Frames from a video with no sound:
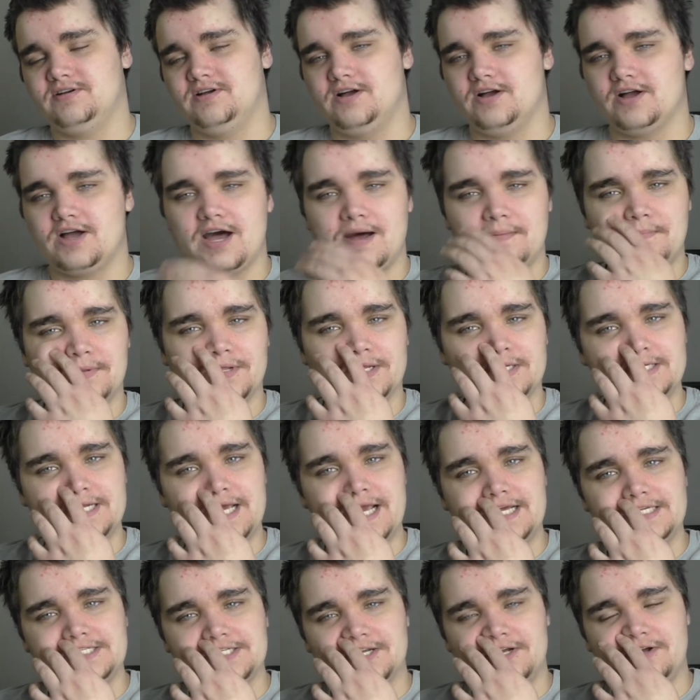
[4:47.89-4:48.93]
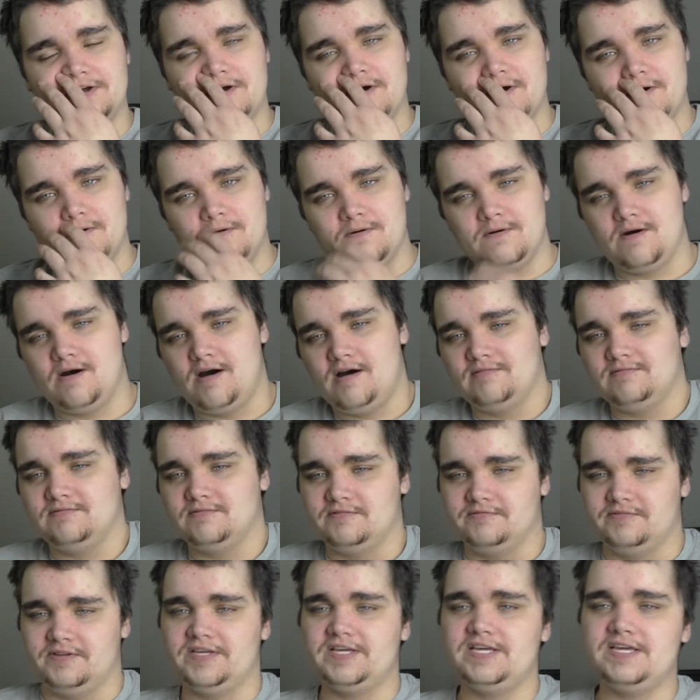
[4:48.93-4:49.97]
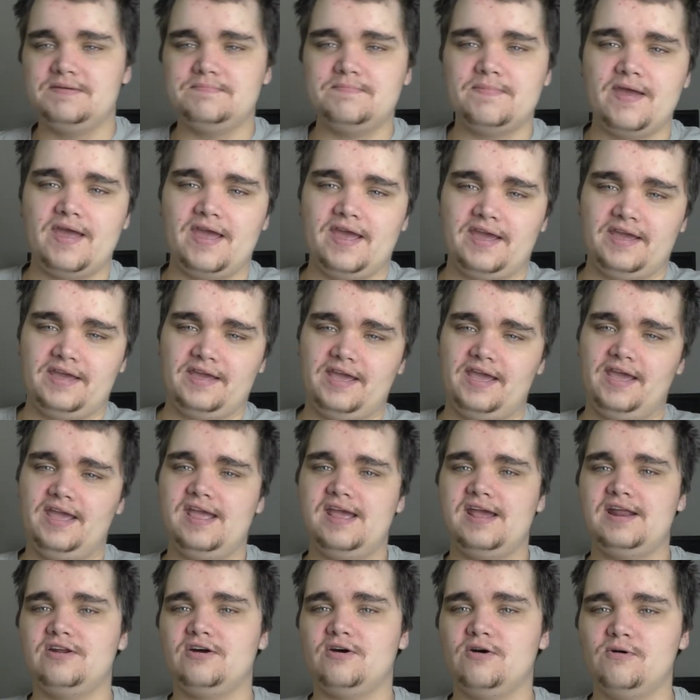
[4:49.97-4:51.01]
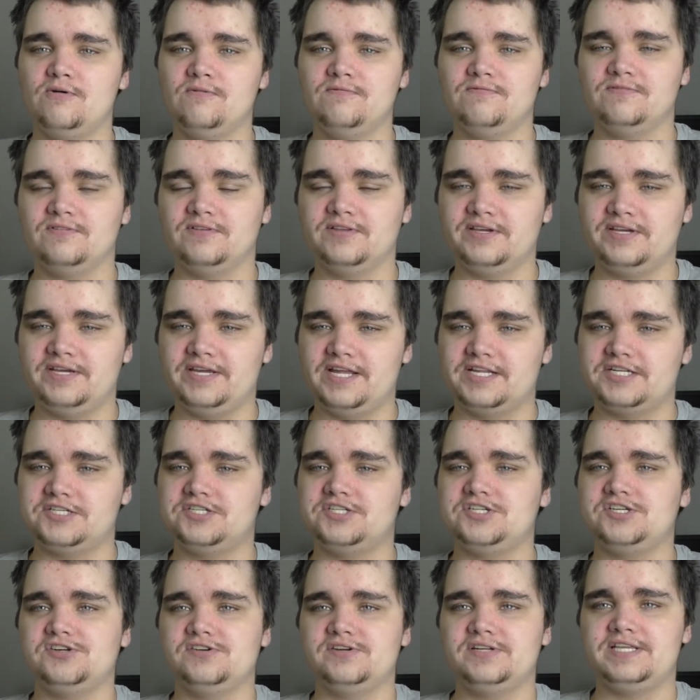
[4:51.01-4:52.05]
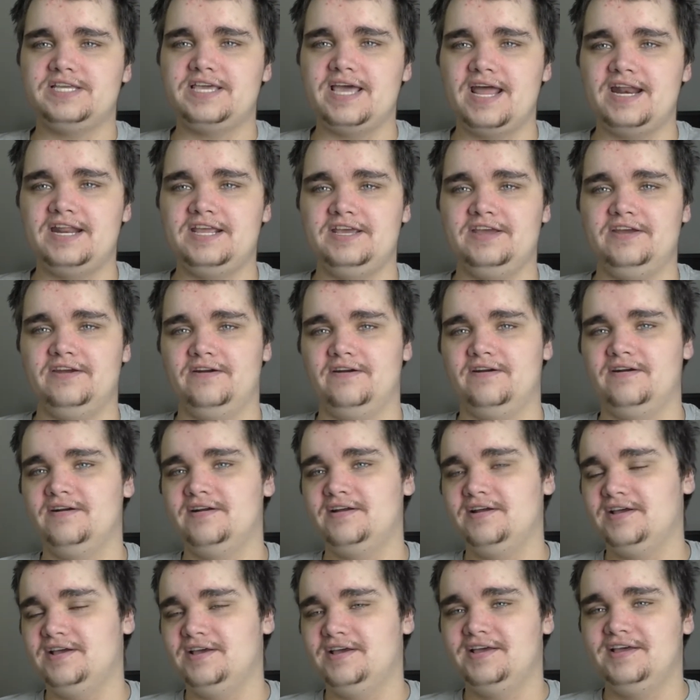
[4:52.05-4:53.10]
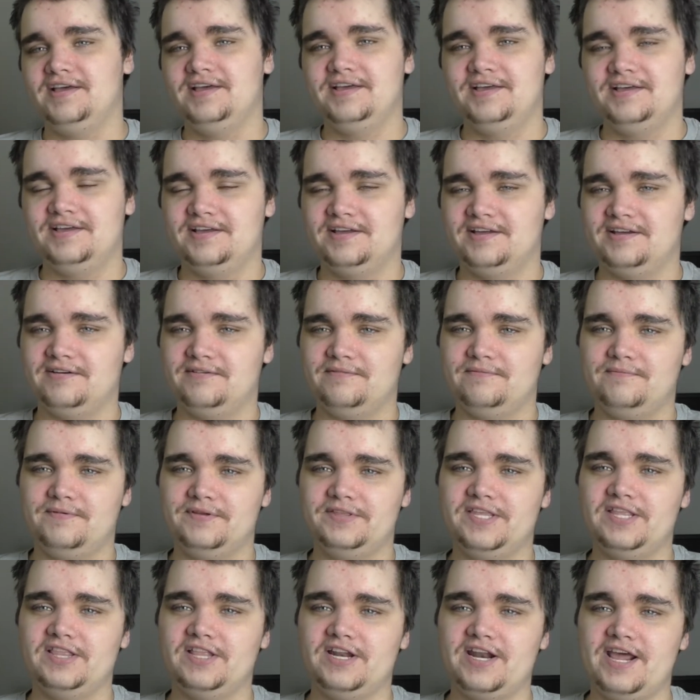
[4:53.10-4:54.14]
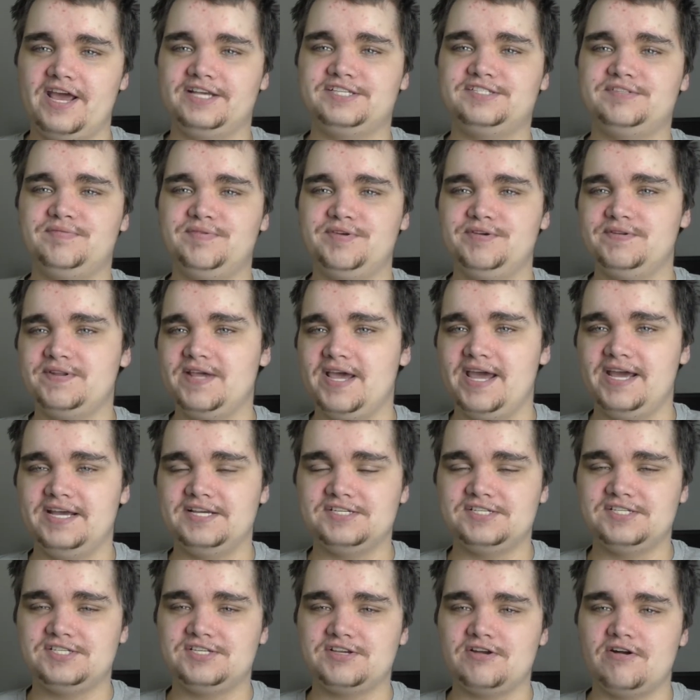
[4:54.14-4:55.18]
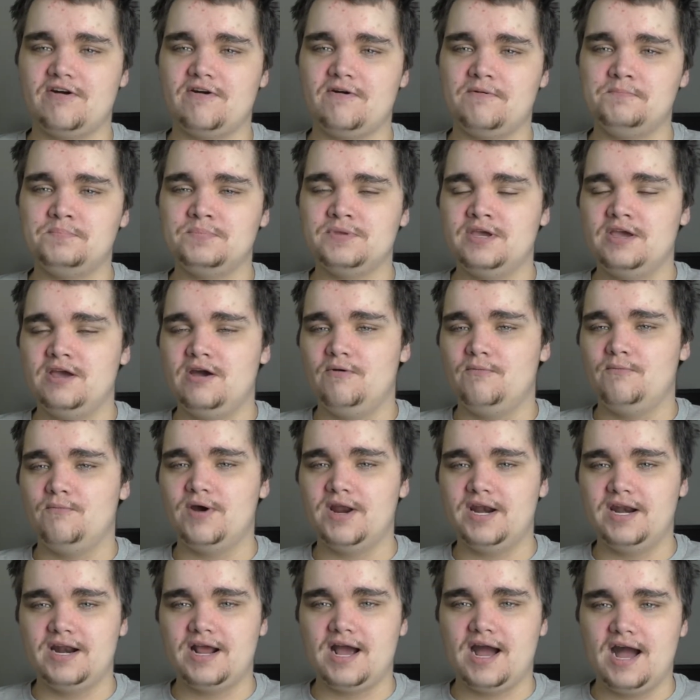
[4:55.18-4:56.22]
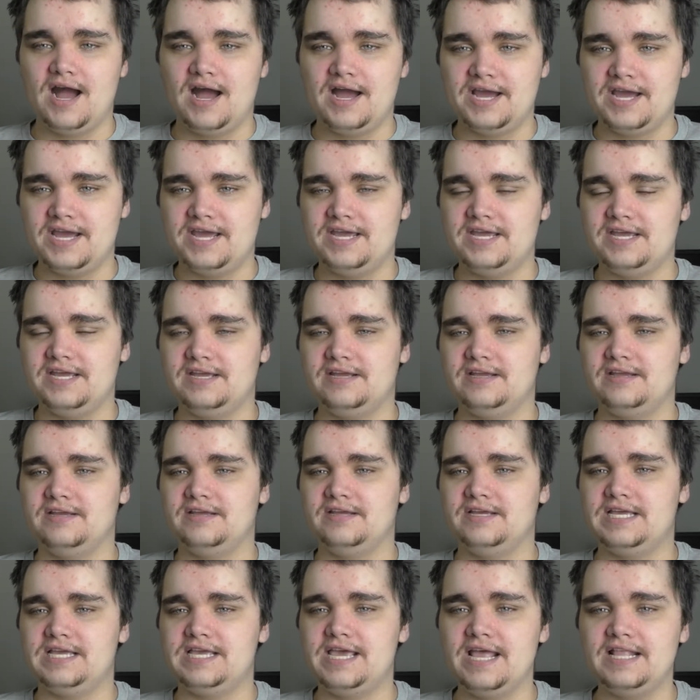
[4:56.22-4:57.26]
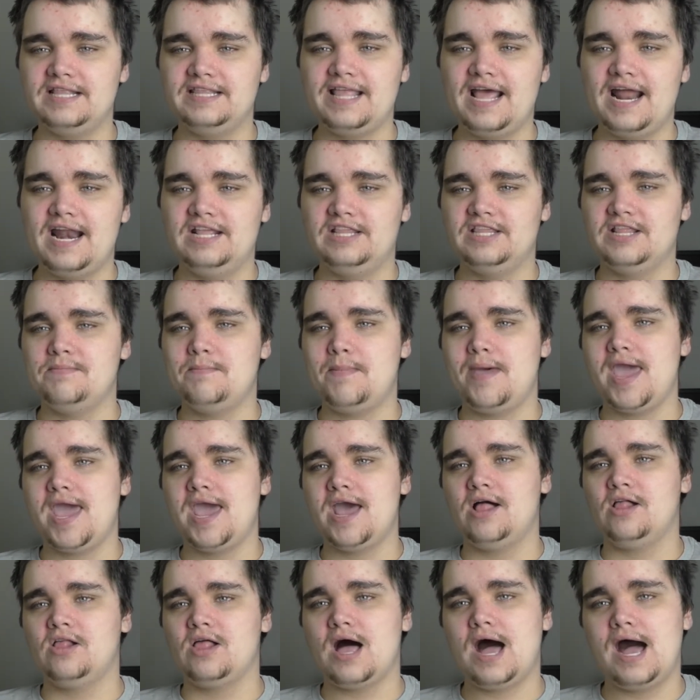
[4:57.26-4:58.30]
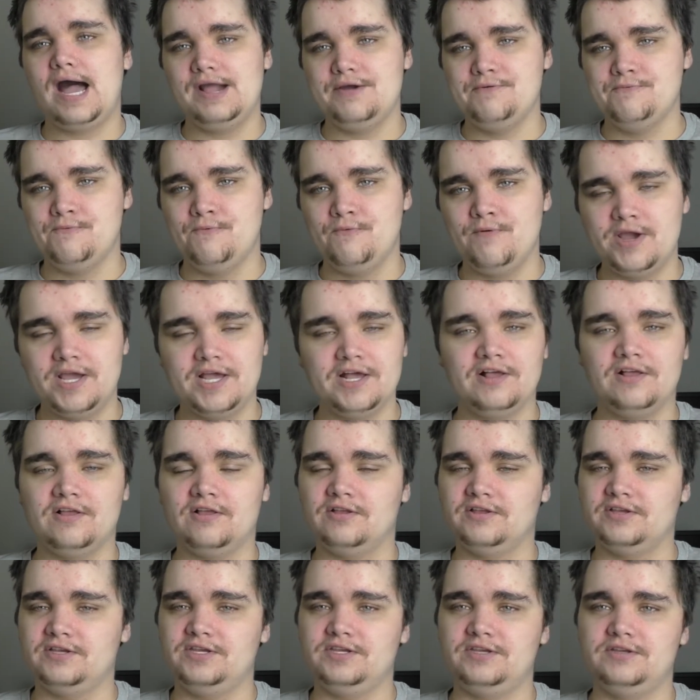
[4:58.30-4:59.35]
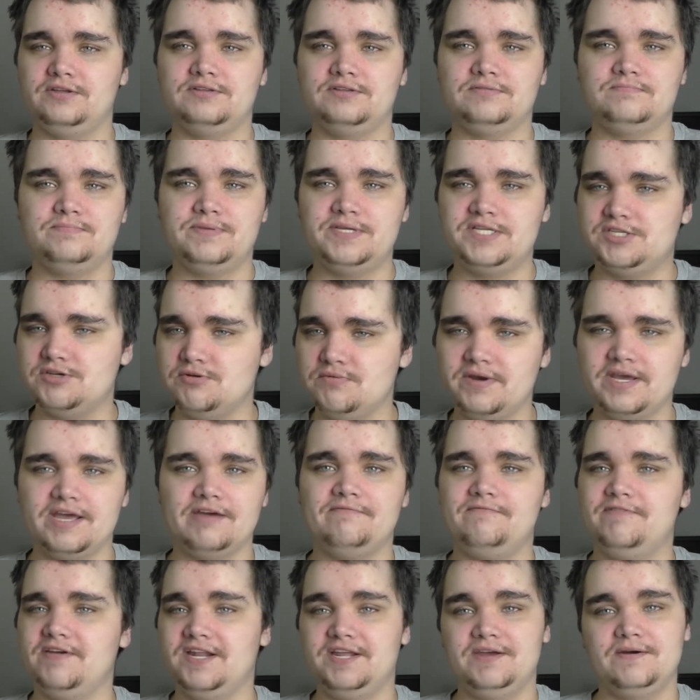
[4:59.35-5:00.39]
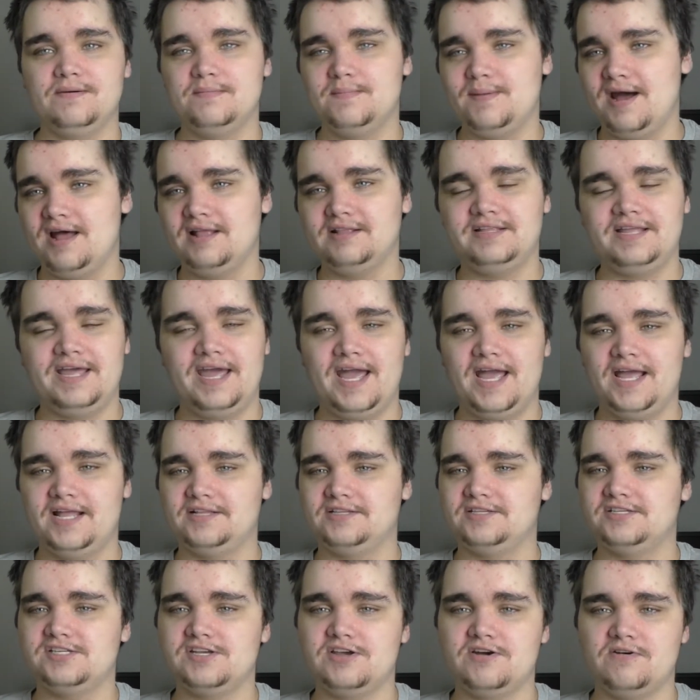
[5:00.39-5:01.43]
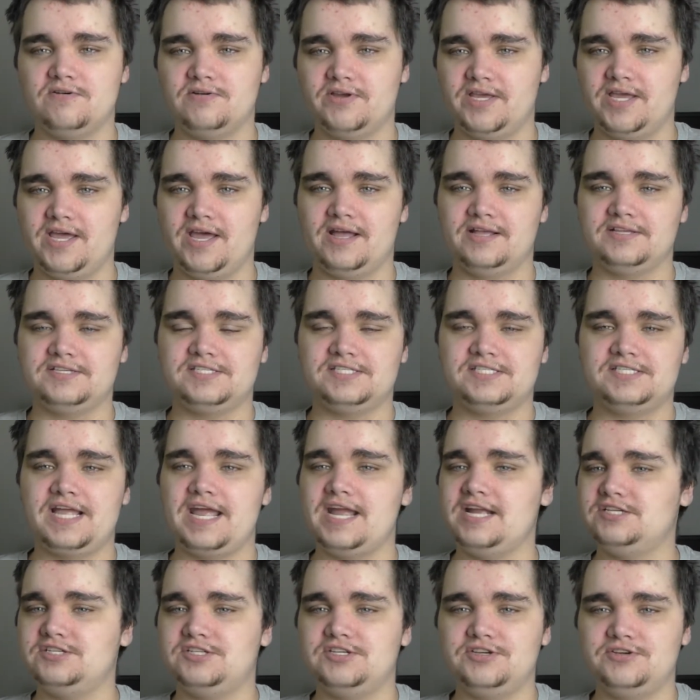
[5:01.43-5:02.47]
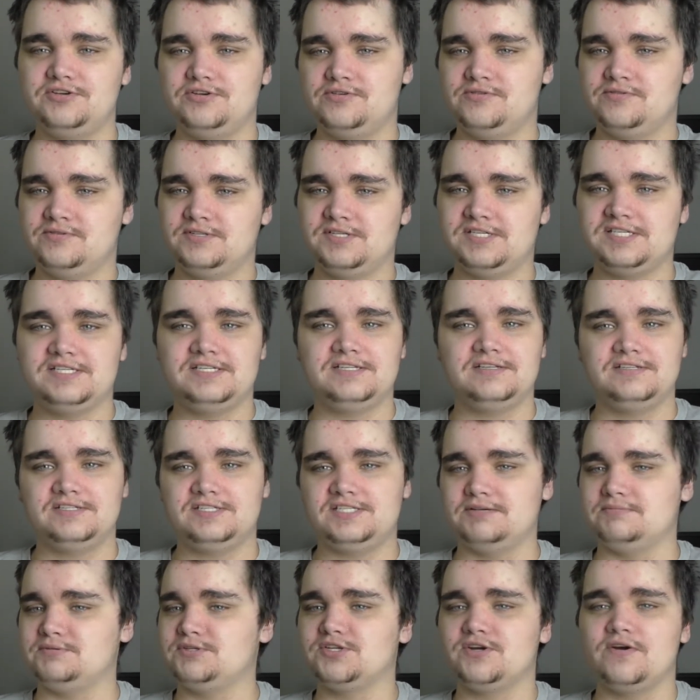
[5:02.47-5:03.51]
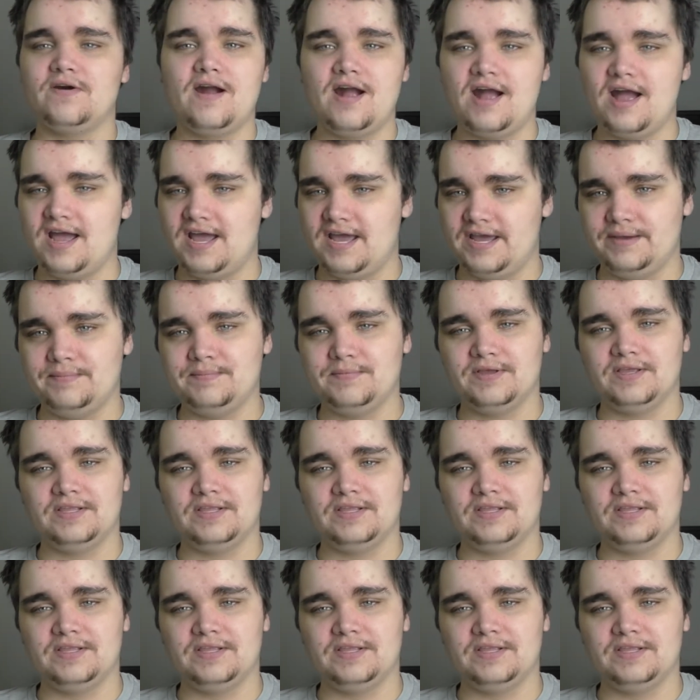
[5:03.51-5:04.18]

a couple of days ago off of eBay, and hopefully it should get here within the next few days. So when I get that in the mail, I will be doing a video about that. So yeah, stay tuned, subscribe,